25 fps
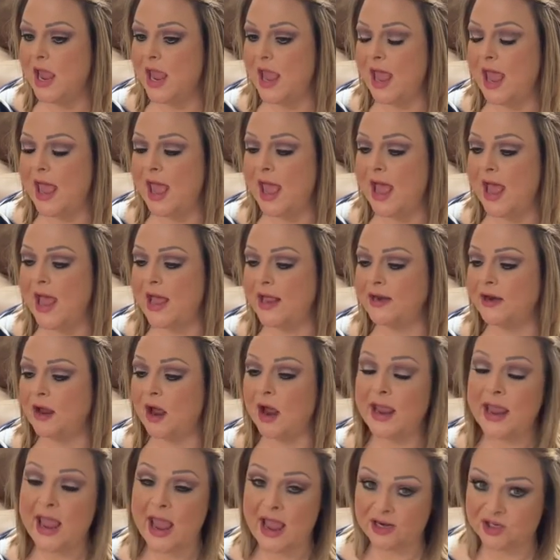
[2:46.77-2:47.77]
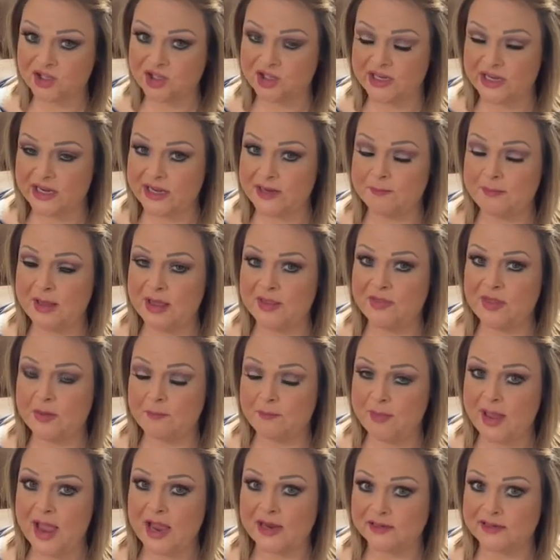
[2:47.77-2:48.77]
And I actually emailed them
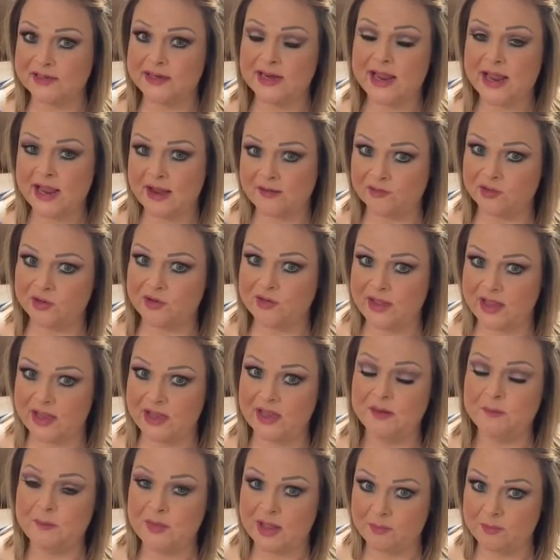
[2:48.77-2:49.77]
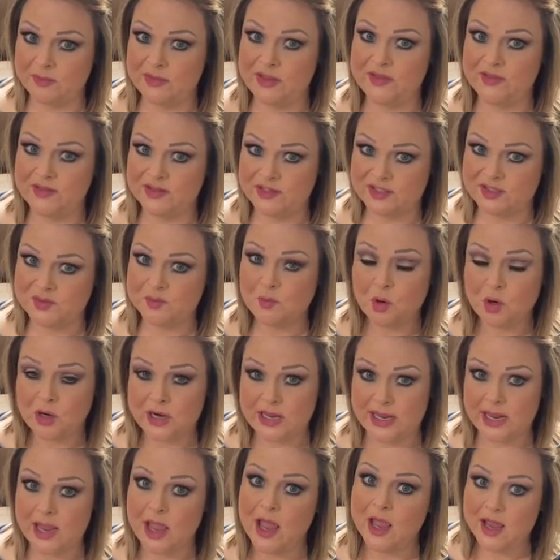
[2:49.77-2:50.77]
back today after they emailed me this
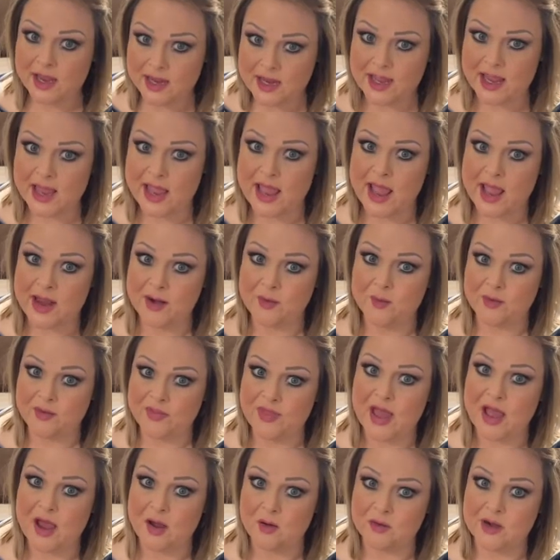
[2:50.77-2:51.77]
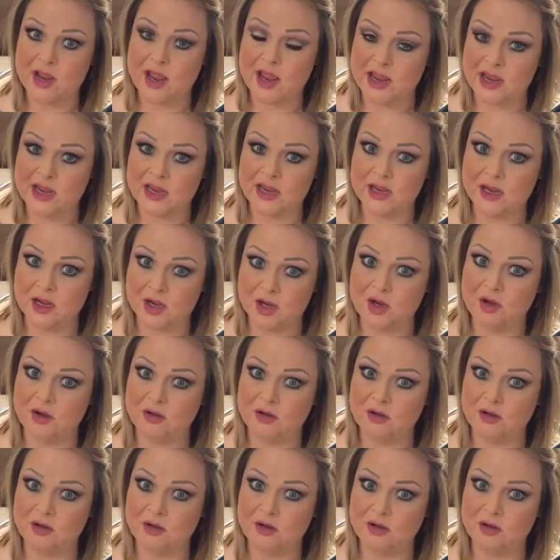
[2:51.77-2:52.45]
morning again without a